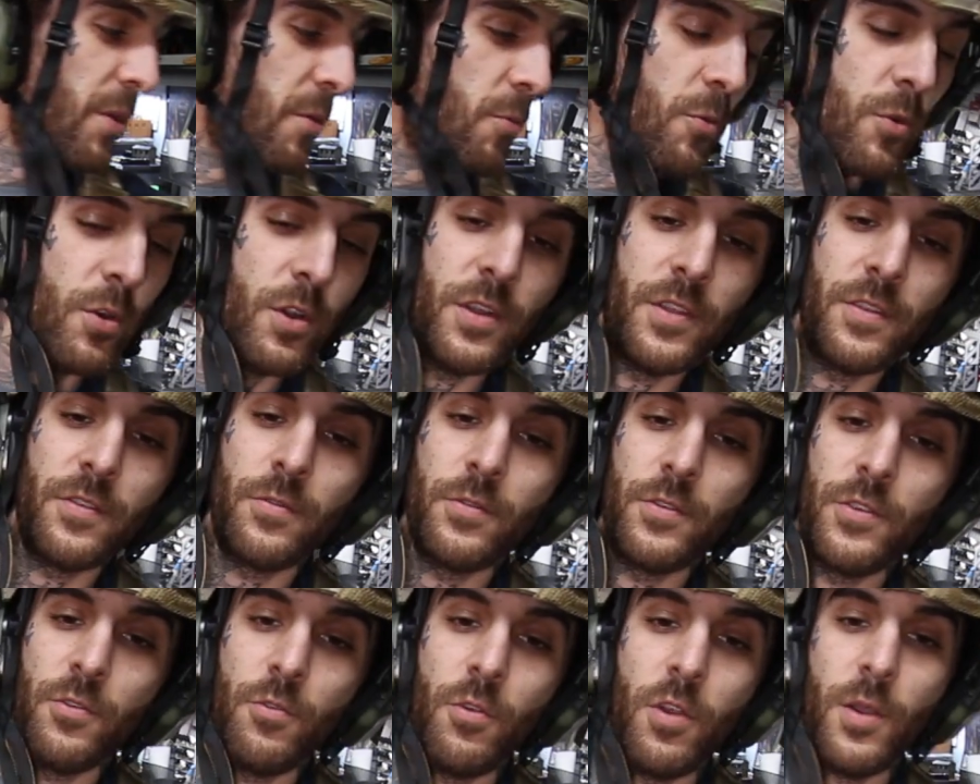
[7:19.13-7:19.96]
When
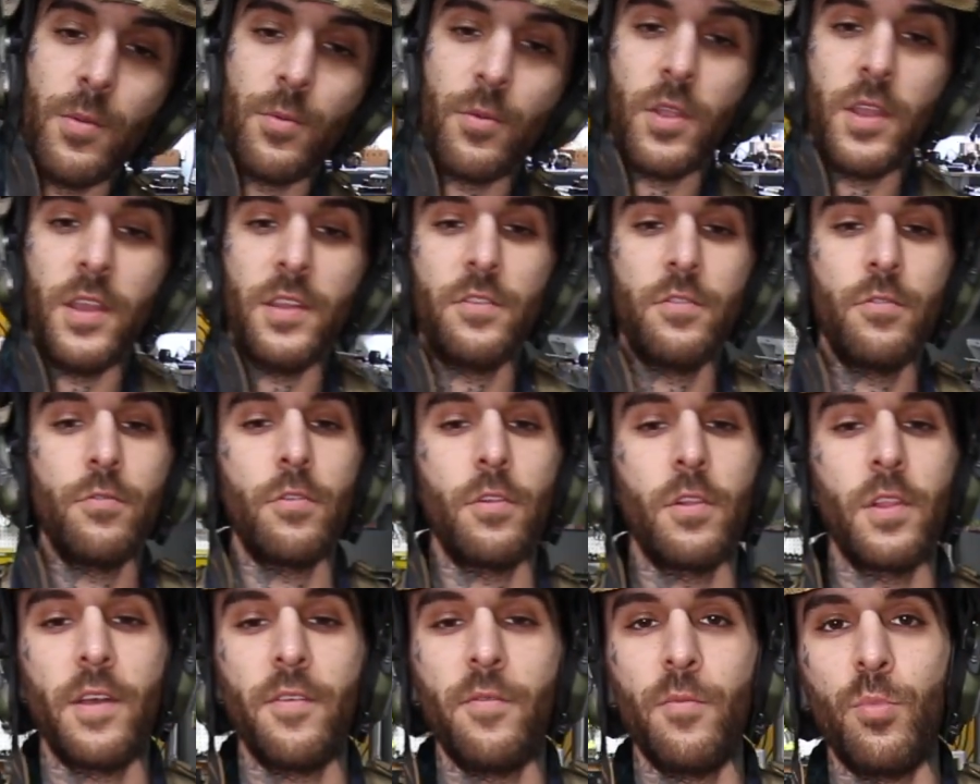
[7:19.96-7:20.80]
you upgrade to an
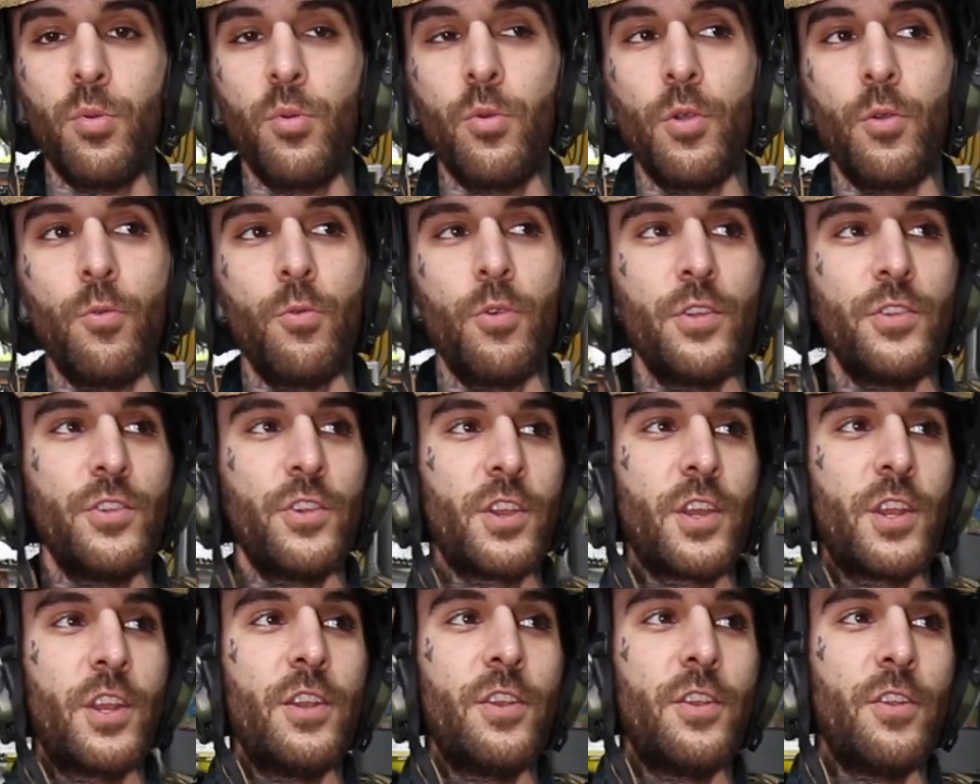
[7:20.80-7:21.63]
11.1, you're
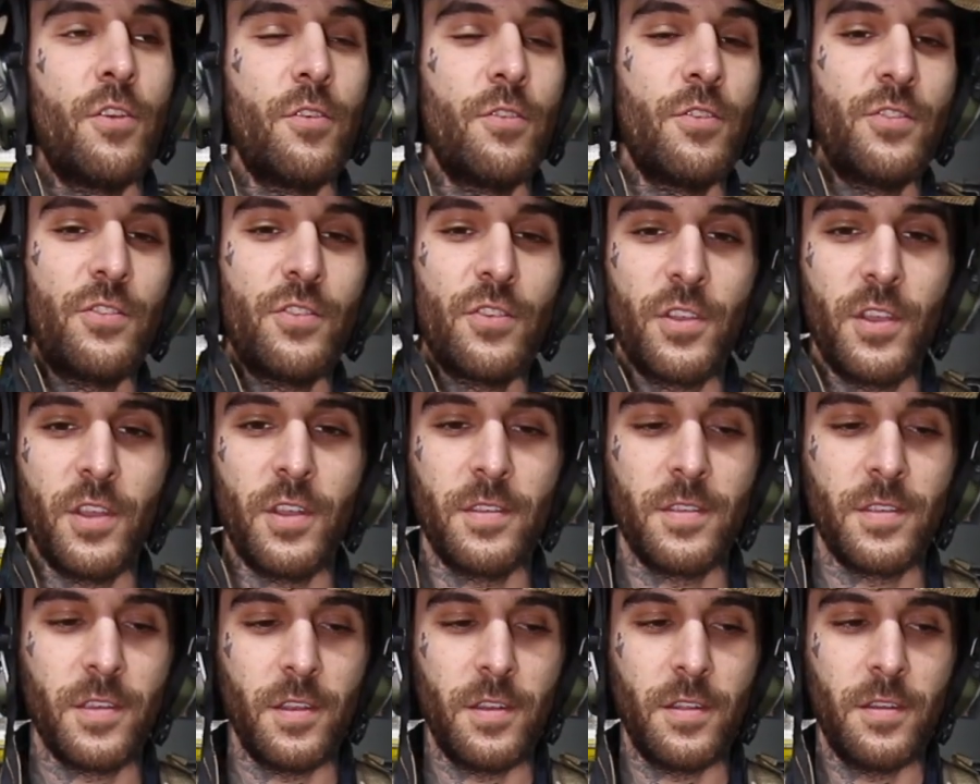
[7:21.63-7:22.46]
going to notice your
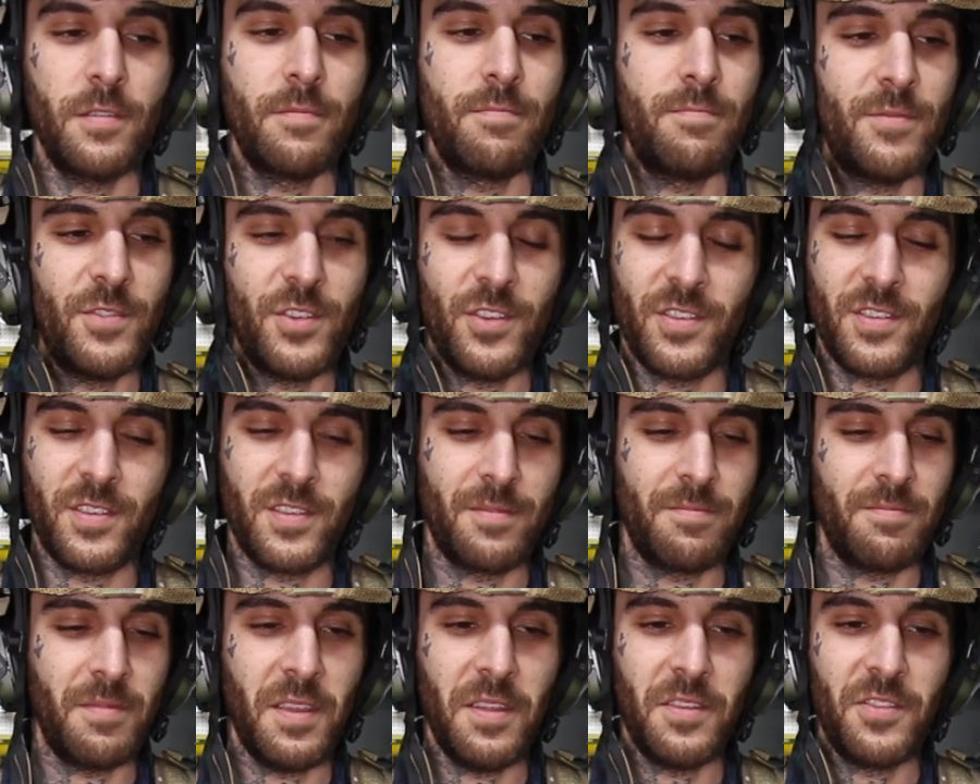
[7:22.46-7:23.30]
gun's going to
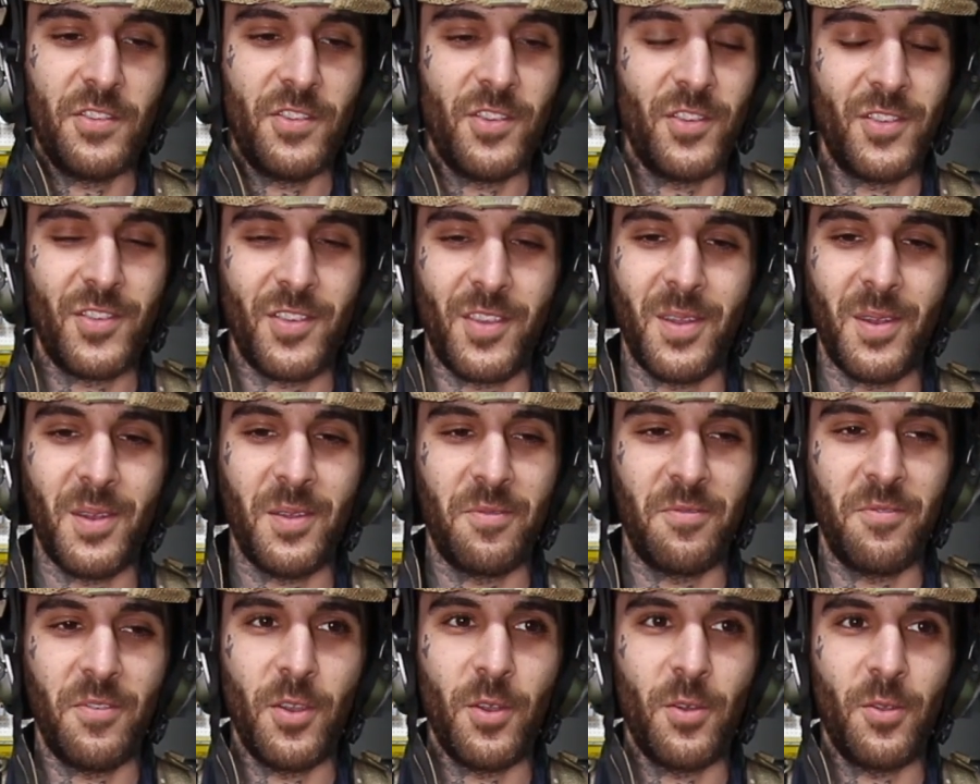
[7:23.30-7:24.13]
it's just going to
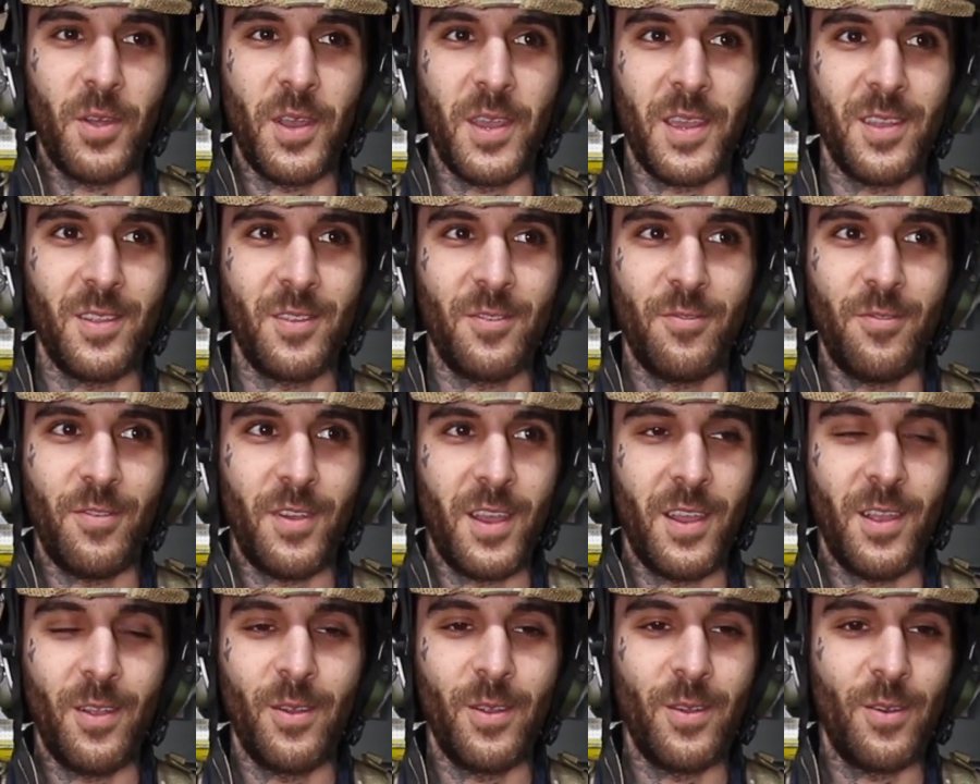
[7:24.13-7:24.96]
feel like it's
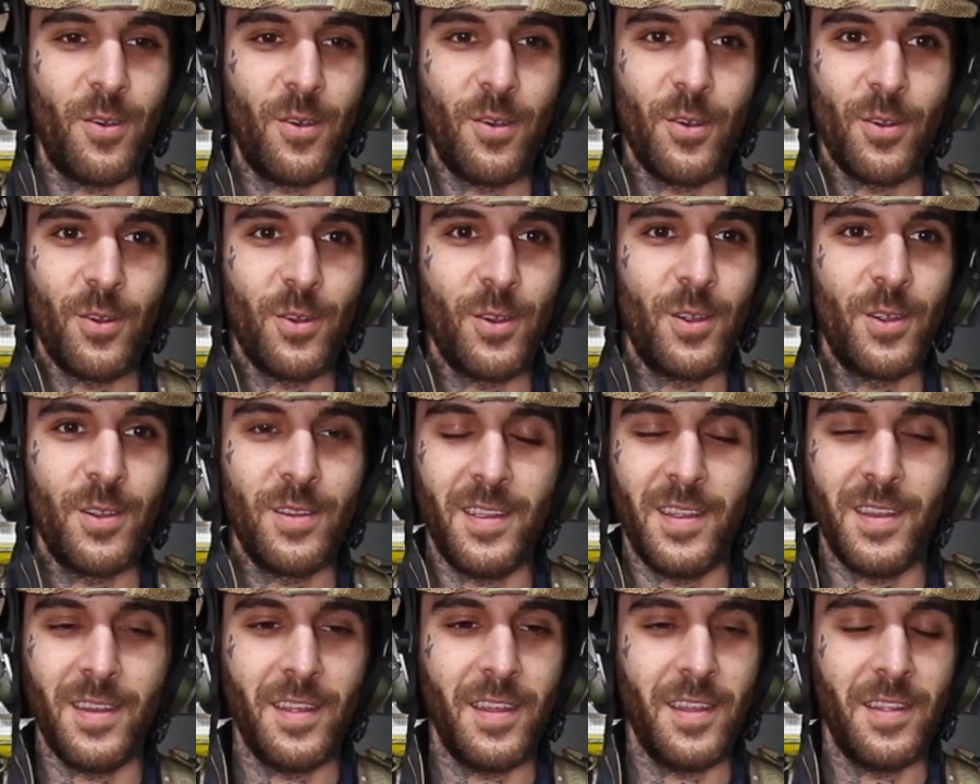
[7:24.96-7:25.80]
firing harder,
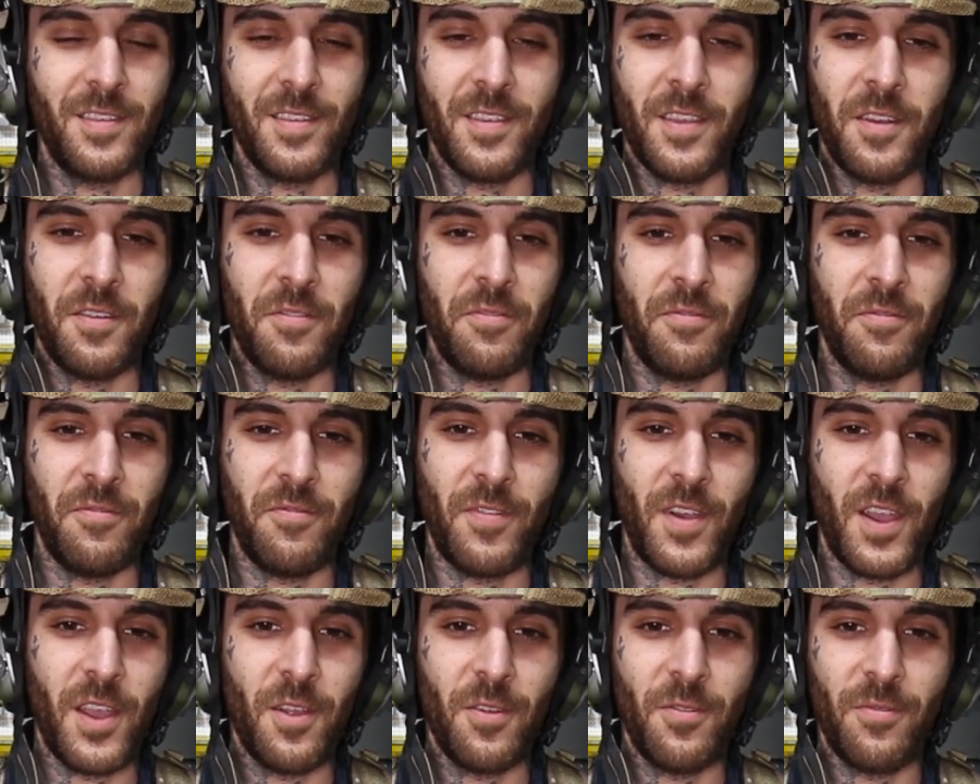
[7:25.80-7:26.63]
and it's going to
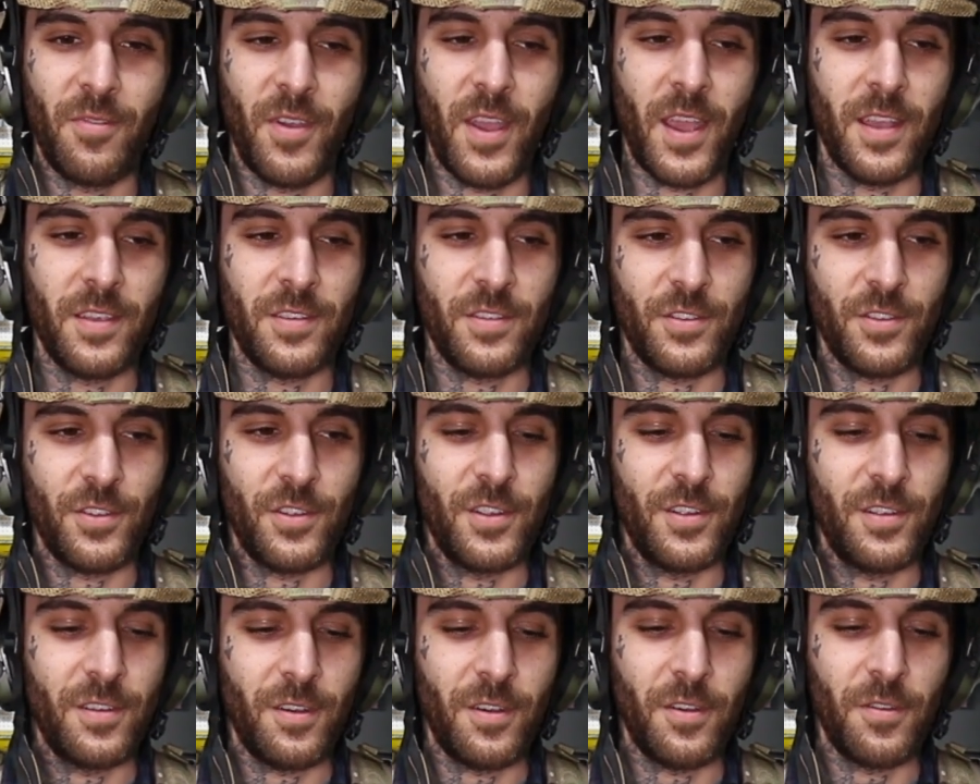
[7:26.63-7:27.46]
fire
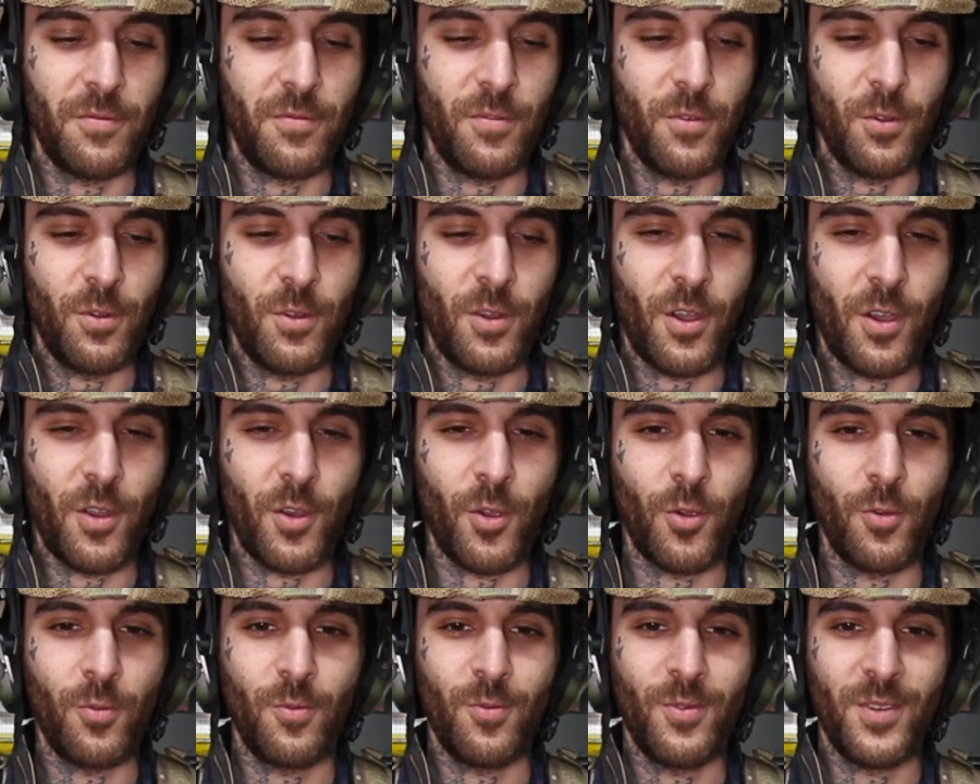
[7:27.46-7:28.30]
faster on full
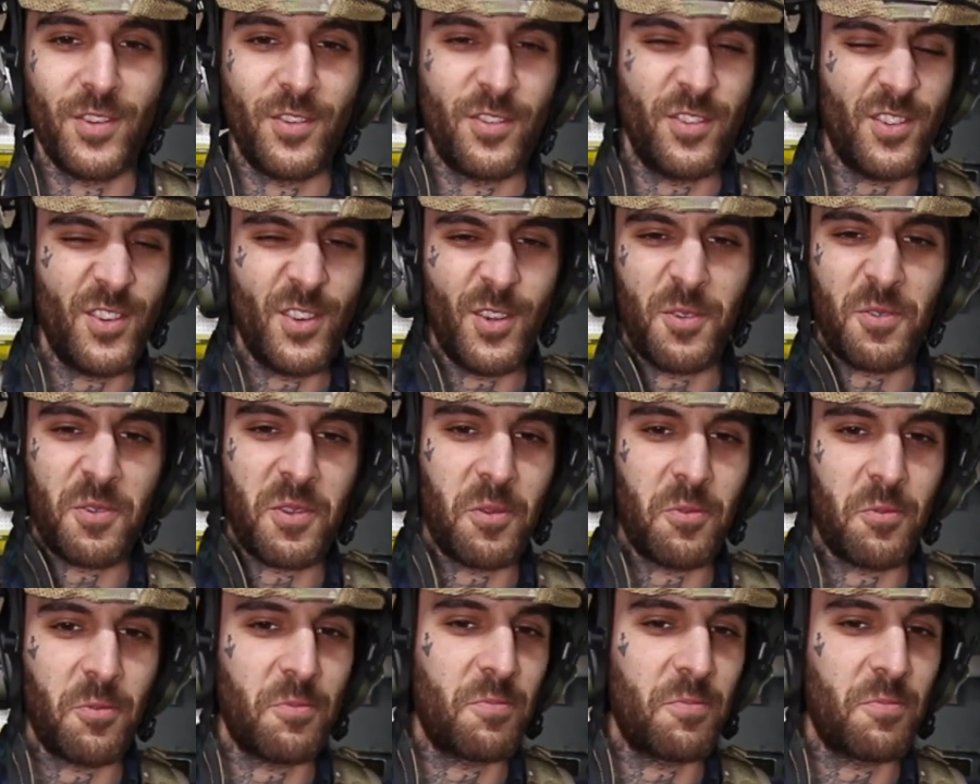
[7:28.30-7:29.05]
auto, which you don't get